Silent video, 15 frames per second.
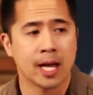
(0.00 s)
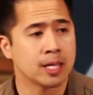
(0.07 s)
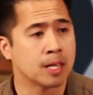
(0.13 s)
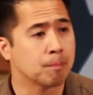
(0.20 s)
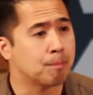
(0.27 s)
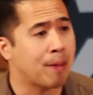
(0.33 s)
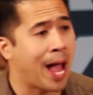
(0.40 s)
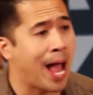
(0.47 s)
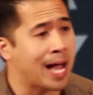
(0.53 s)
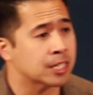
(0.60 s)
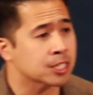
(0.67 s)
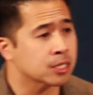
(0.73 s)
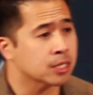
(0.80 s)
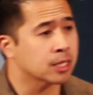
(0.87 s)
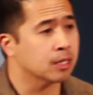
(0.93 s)
and then
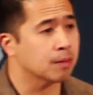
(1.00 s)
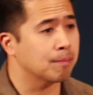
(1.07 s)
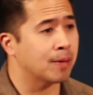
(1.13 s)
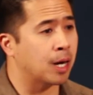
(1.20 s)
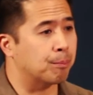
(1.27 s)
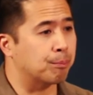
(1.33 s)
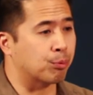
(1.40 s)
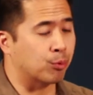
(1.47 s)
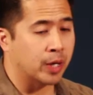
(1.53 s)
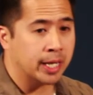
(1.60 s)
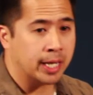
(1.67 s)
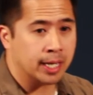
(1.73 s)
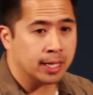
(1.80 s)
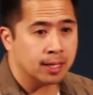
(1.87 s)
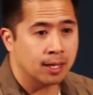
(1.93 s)
passionate about
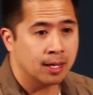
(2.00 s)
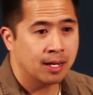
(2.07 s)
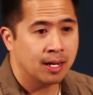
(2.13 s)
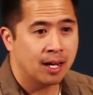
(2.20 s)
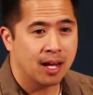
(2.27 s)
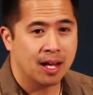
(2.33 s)
bringing